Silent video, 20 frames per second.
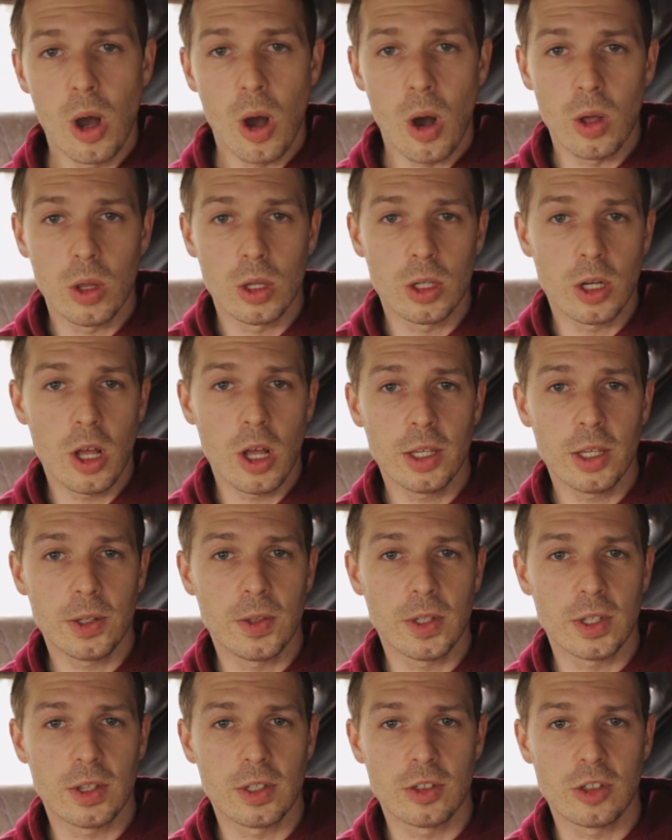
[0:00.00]
All I
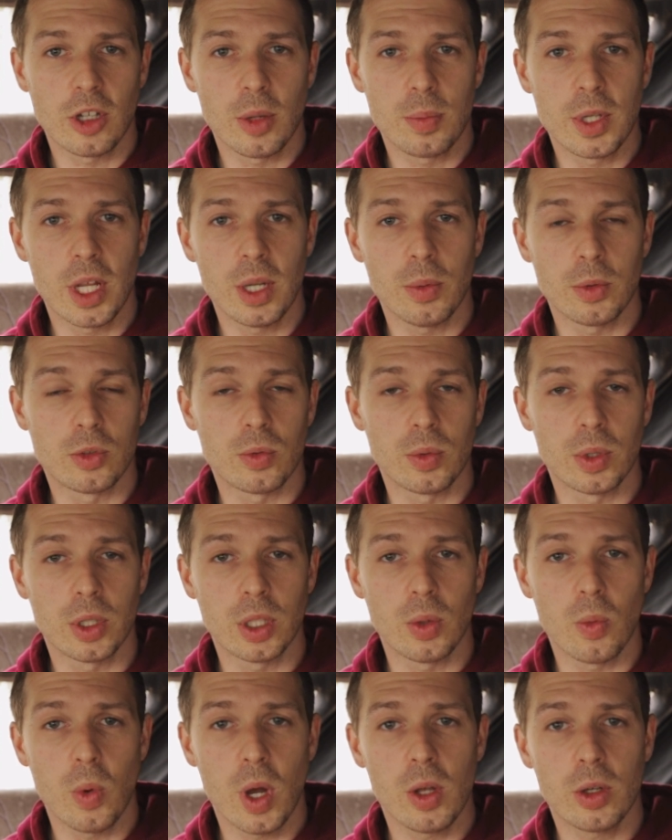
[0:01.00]
think this update was
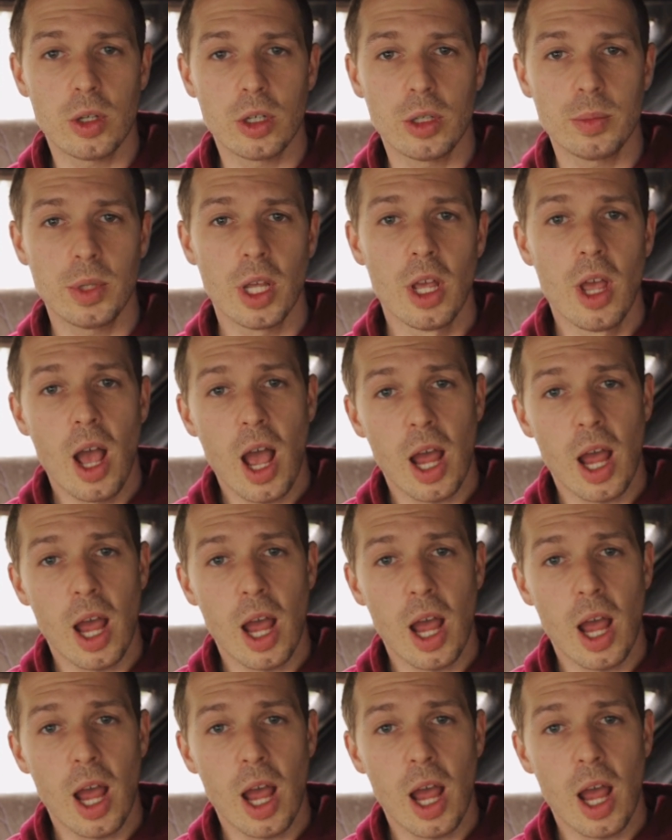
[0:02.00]
really welcomed.